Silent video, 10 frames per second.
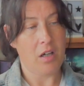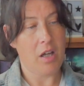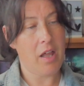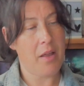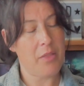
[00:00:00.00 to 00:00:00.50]

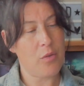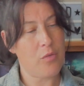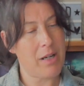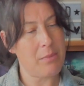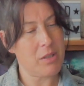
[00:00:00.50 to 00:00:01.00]
The
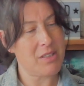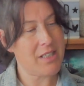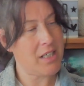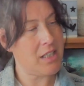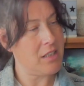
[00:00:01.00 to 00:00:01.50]
rate my
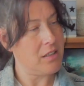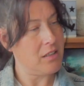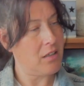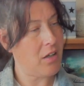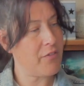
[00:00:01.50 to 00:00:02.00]
day,
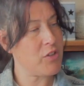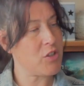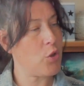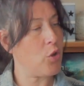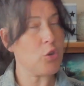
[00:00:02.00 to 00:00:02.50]
I've
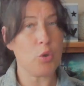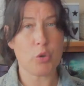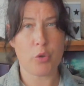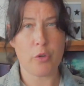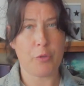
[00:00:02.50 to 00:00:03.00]
just got god
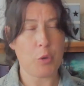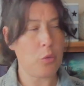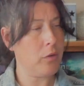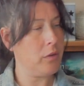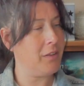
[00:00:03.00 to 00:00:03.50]

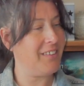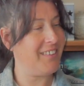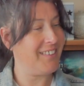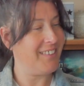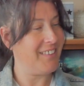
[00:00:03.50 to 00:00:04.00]
awful,
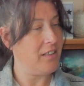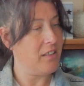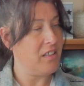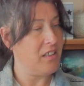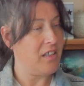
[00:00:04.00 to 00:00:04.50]

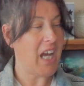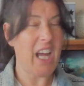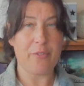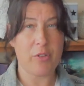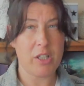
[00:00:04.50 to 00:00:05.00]

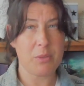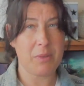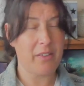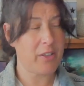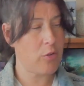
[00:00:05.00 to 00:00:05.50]
average but nothing